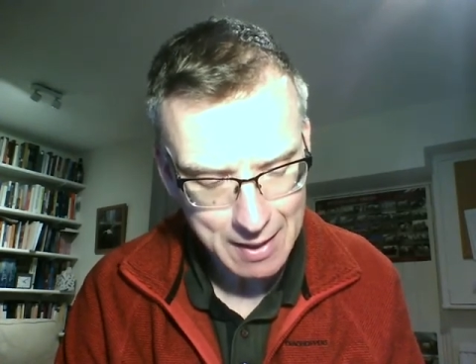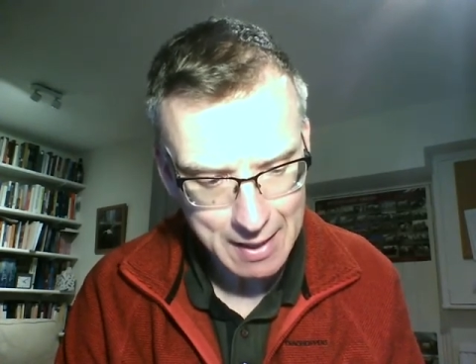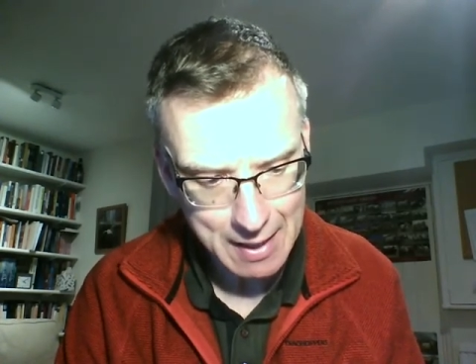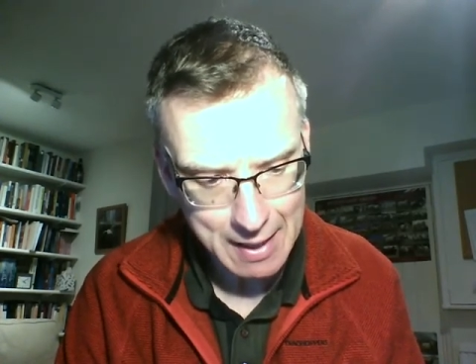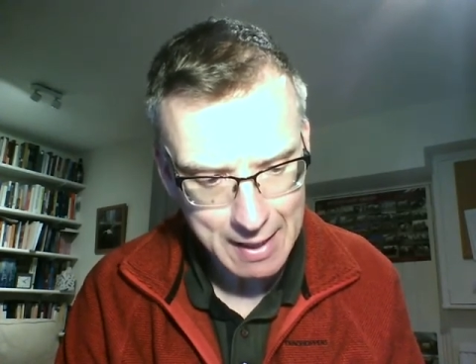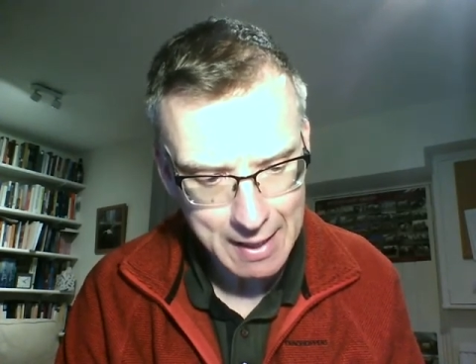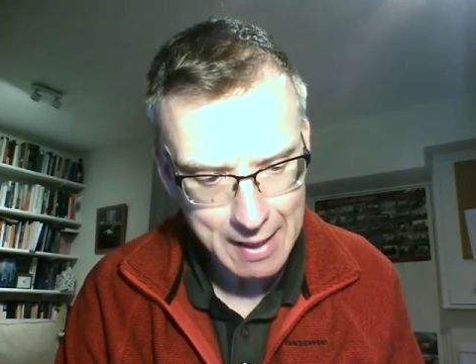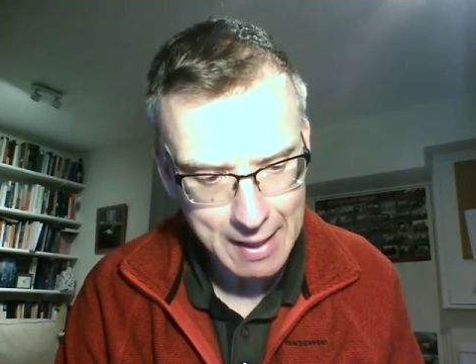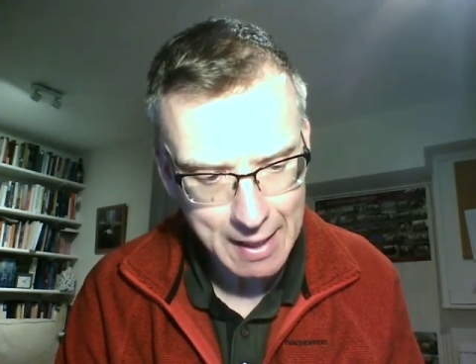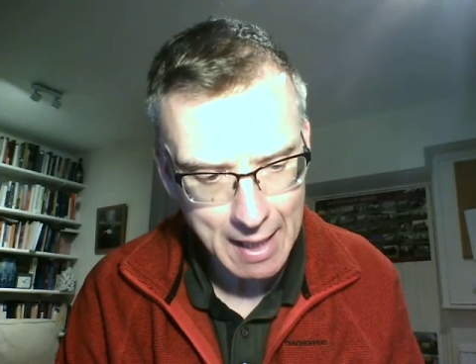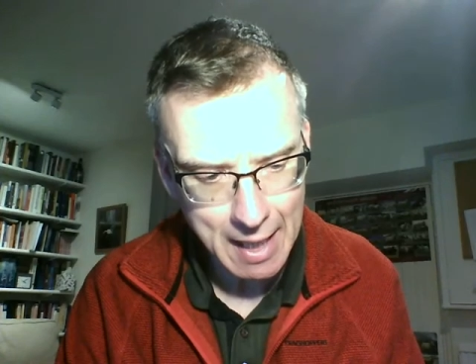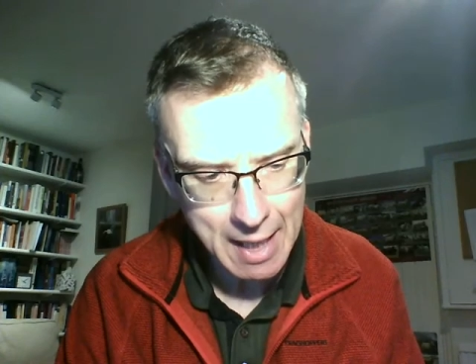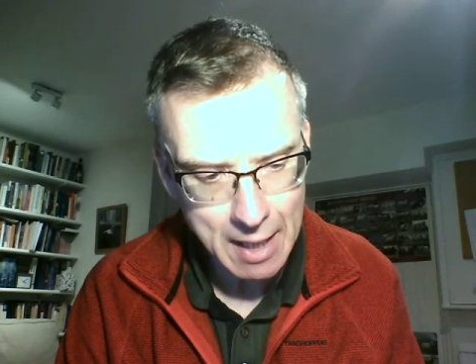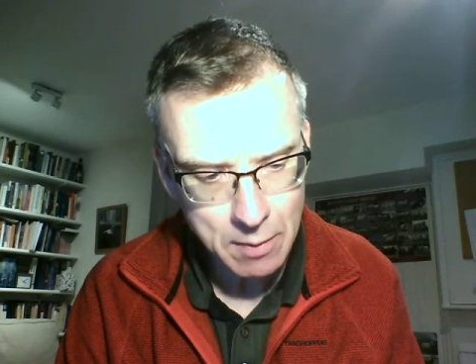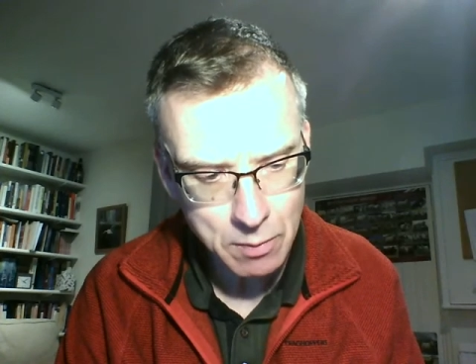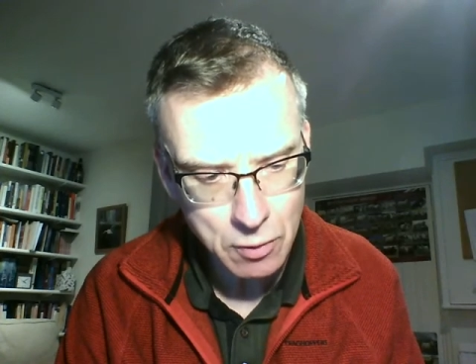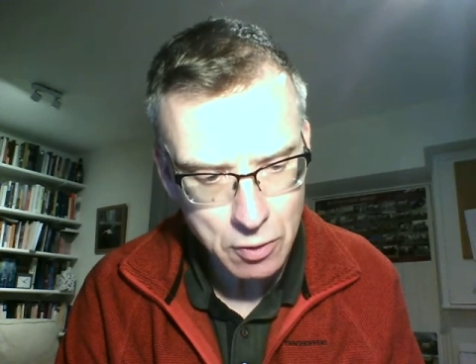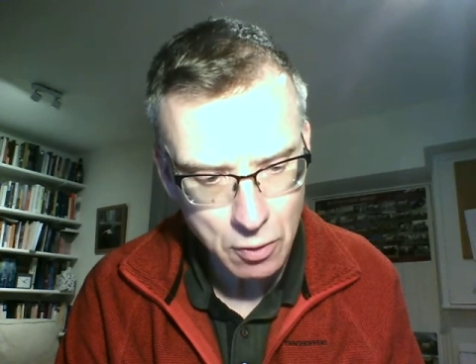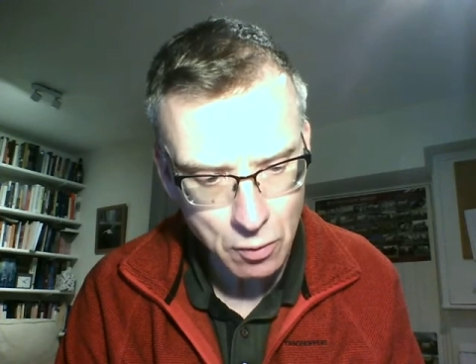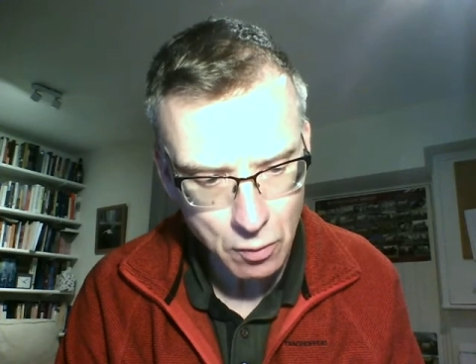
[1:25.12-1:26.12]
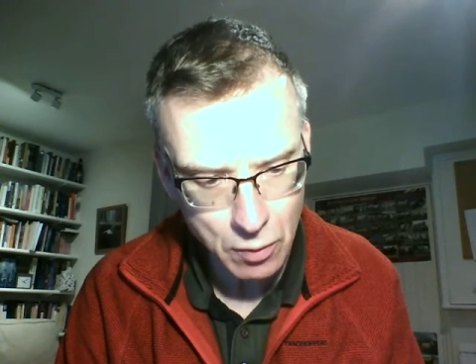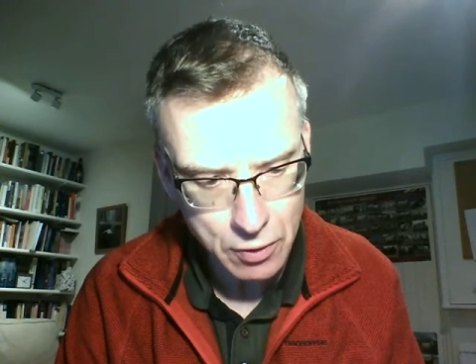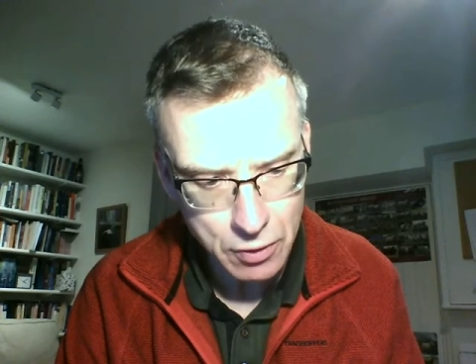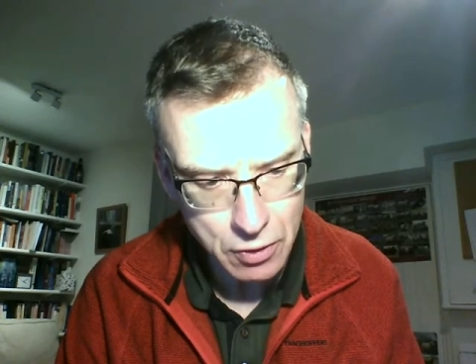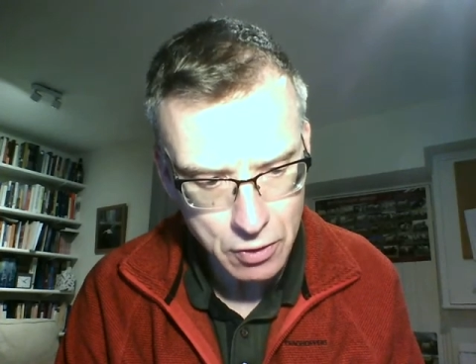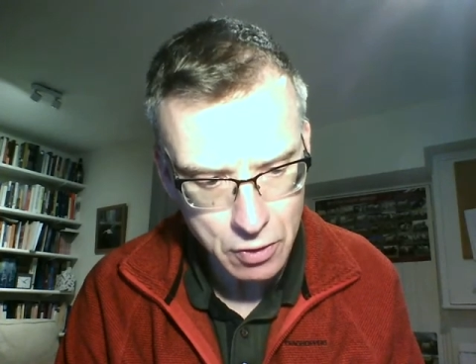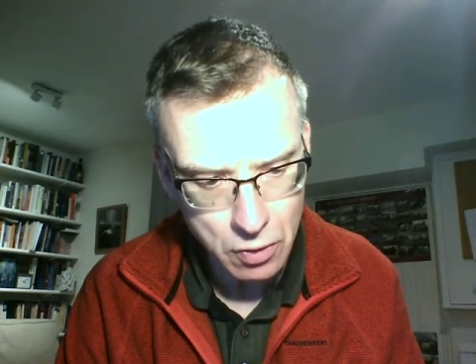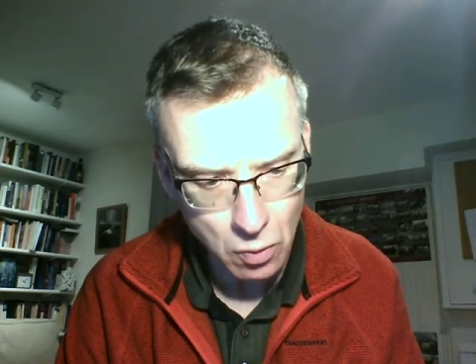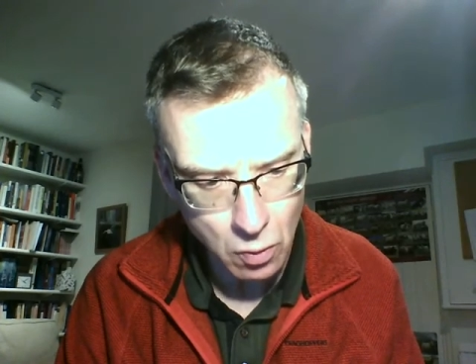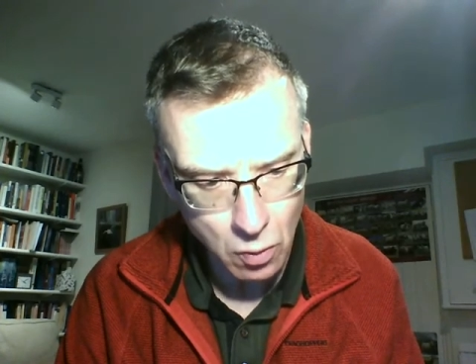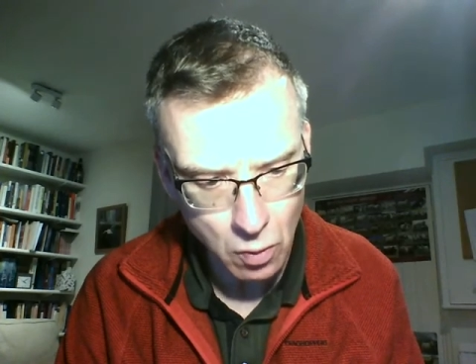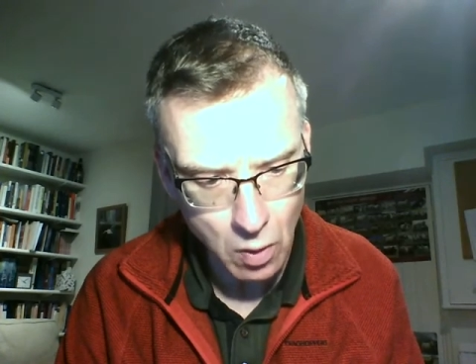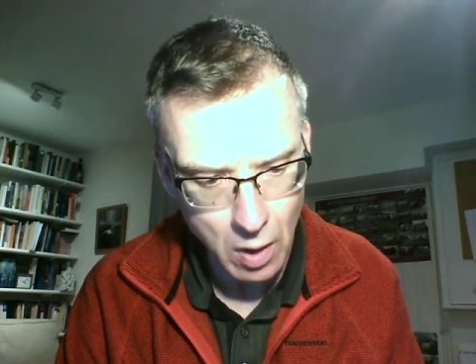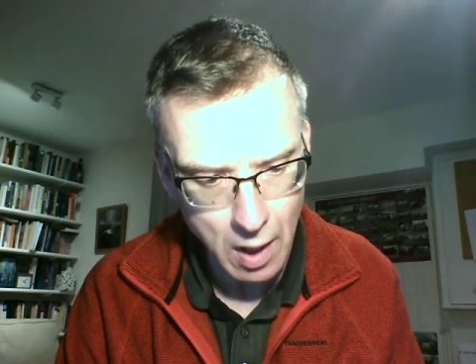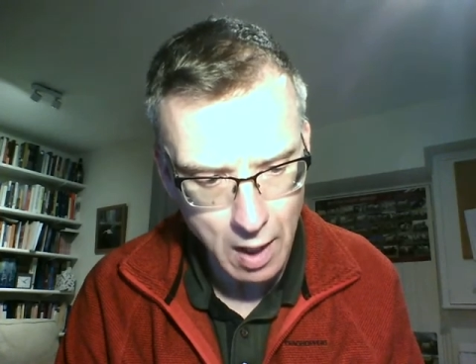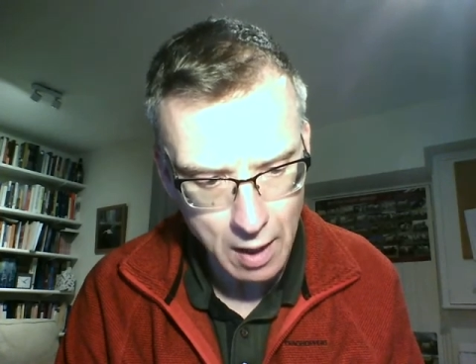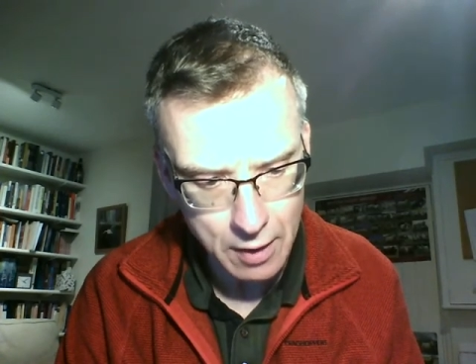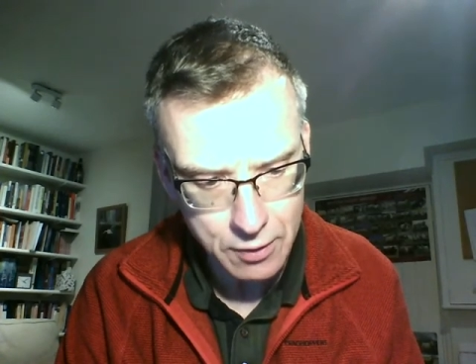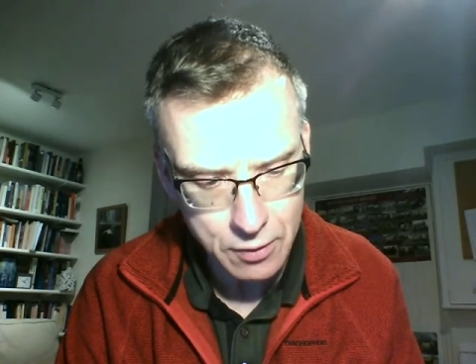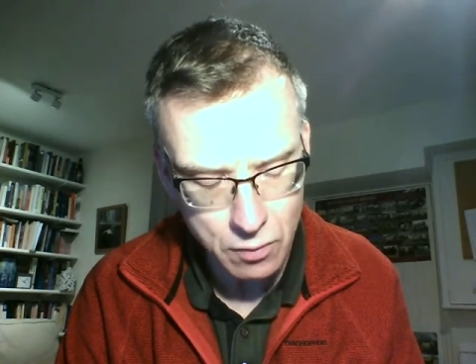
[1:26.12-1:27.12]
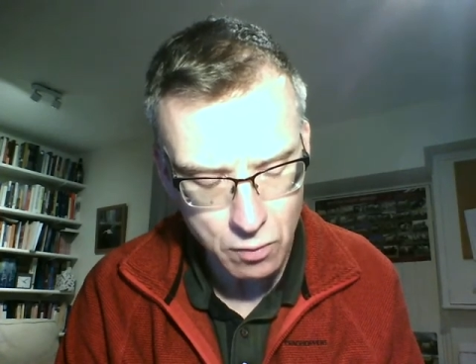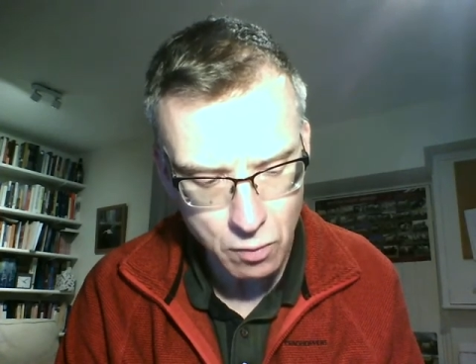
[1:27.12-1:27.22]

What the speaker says: He came to restore us